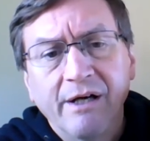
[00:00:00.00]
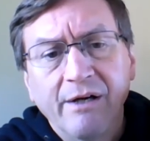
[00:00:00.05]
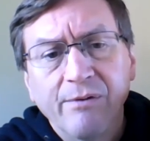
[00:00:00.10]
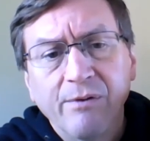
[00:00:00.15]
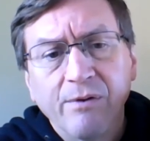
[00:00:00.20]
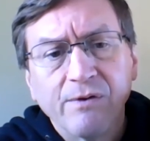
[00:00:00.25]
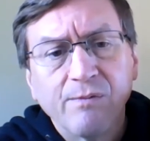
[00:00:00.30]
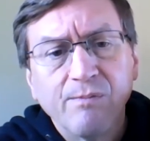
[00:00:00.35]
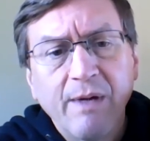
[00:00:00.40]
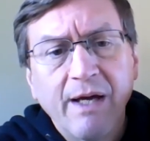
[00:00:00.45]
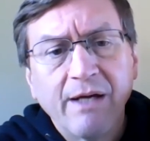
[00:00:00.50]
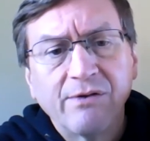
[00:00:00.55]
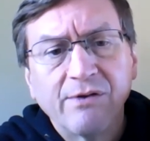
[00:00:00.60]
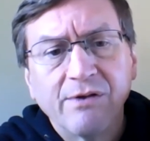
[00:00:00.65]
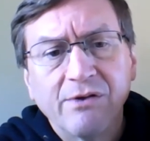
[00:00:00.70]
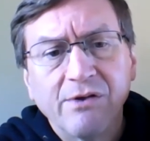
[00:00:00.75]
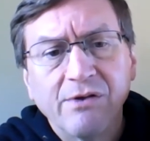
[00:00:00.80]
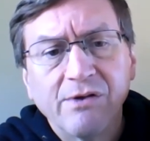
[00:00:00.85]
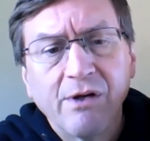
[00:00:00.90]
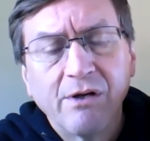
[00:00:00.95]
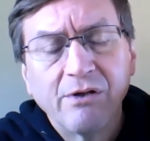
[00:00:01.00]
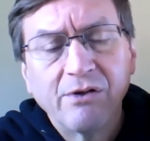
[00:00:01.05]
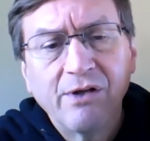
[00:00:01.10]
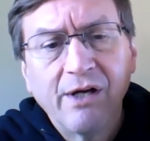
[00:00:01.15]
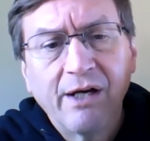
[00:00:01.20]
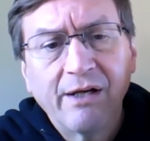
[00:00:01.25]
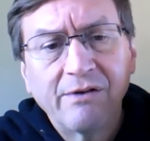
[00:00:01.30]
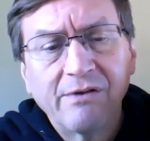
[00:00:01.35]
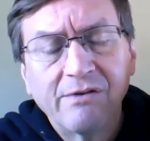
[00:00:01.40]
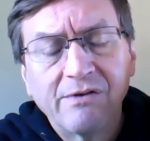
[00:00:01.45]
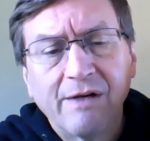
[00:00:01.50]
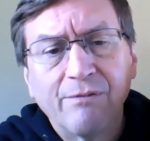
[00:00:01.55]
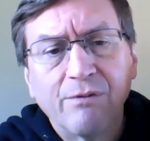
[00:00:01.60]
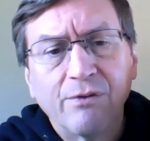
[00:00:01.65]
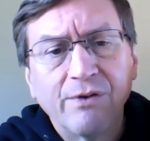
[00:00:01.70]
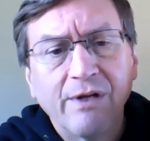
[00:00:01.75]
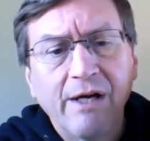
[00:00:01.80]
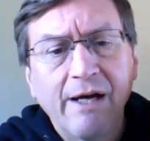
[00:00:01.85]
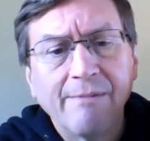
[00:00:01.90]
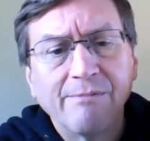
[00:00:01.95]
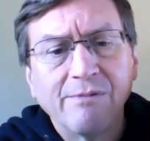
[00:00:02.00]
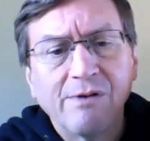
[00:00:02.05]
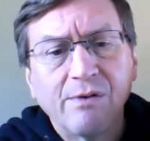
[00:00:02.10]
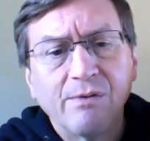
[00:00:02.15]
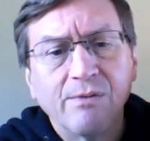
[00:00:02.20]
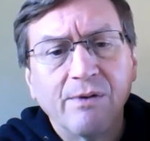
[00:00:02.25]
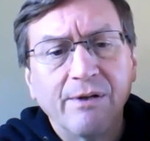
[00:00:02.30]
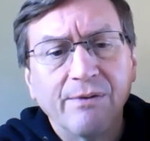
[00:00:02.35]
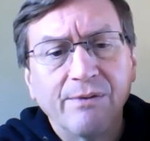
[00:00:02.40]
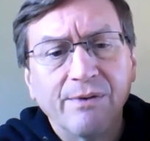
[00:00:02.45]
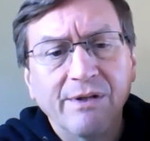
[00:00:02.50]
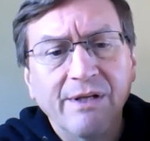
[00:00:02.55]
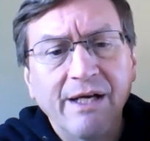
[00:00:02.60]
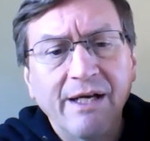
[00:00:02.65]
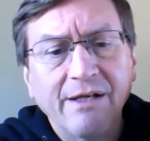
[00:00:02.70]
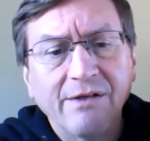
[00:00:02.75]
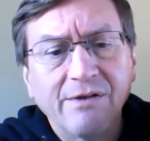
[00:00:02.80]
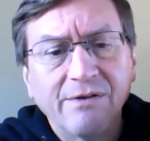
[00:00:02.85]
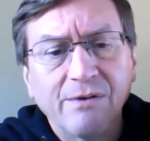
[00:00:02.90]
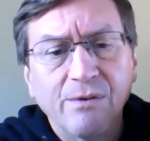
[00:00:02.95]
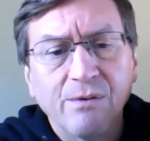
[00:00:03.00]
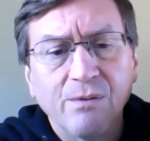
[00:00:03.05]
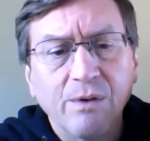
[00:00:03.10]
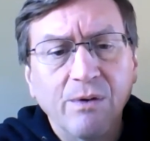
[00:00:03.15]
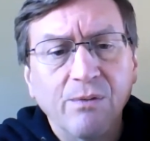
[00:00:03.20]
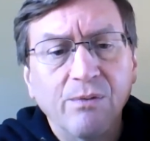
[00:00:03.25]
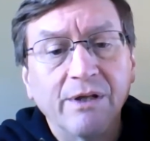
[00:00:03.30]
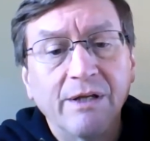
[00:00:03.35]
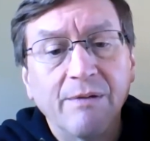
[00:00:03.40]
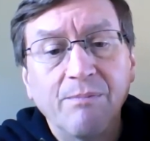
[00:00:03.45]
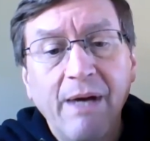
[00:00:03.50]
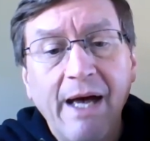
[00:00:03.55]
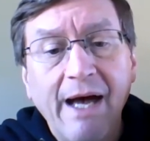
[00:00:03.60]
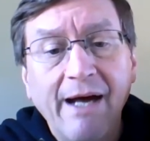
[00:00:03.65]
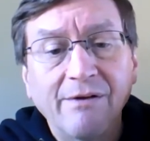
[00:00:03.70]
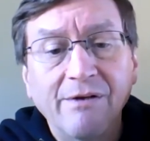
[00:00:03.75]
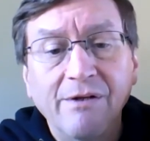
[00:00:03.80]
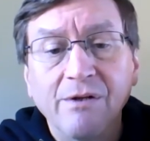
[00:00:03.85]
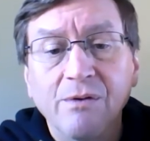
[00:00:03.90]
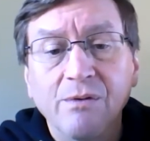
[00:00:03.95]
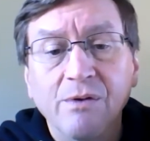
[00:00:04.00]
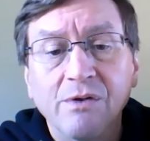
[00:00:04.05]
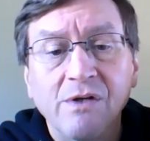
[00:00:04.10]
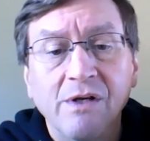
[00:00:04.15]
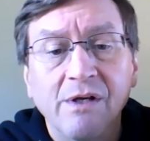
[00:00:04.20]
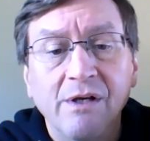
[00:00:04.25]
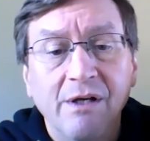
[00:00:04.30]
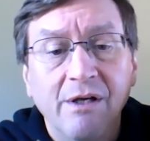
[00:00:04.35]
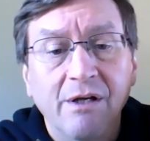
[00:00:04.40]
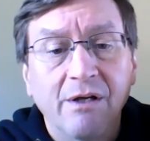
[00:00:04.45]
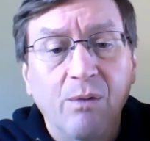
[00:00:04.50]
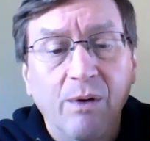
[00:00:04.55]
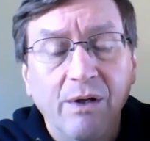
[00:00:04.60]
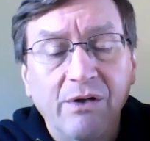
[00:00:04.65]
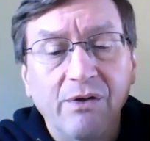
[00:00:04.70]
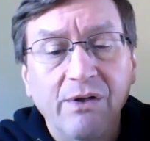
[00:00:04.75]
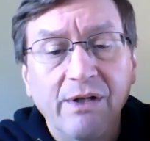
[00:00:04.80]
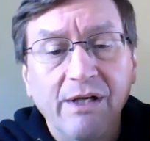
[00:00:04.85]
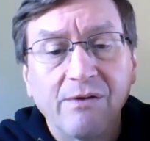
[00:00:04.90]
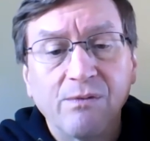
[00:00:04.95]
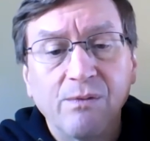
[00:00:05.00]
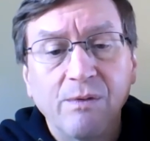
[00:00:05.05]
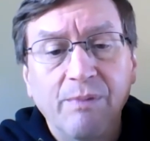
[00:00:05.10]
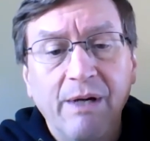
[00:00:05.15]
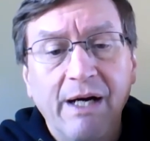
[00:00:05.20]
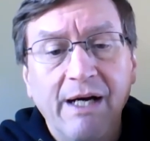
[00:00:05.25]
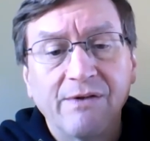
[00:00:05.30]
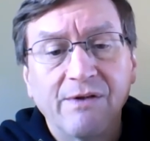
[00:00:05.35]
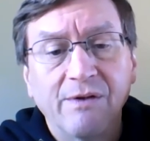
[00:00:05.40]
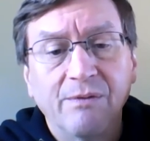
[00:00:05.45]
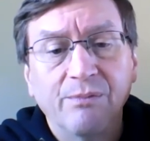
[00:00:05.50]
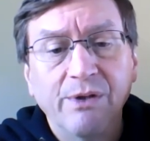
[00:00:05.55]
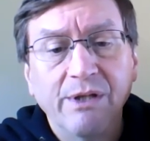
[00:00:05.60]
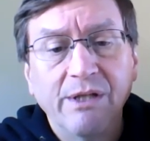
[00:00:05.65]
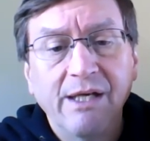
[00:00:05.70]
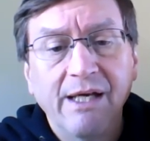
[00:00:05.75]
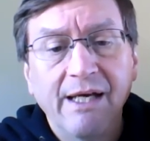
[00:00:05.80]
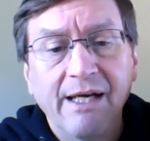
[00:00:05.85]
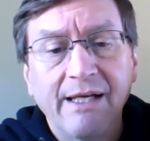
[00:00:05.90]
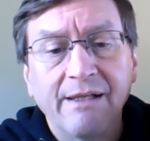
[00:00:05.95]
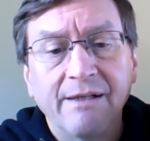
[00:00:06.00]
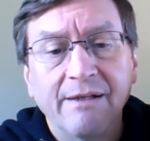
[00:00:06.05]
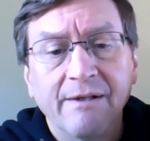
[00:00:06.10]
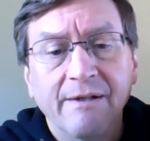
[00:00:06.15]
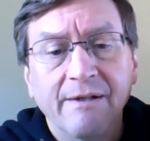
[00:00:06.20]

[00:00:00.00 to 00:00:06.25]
Those messages are checked several times throughout the day, so we will get back to you as quickly as we possibly can